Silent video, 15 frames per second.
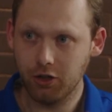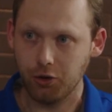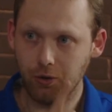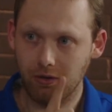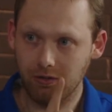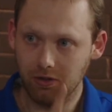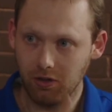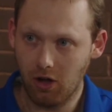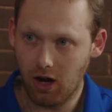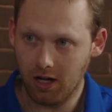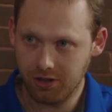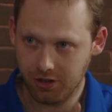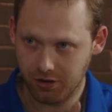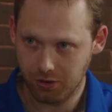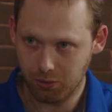you have
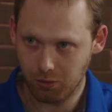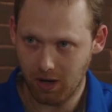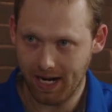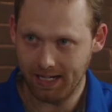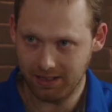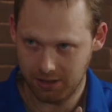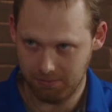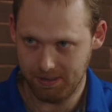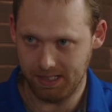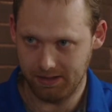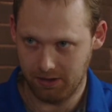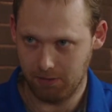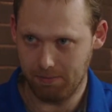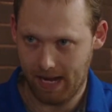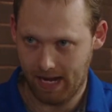lost the right to be
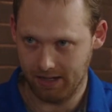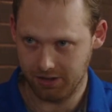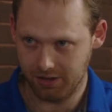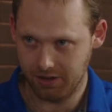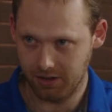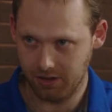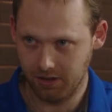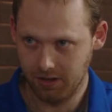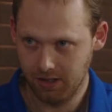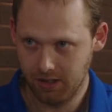their master.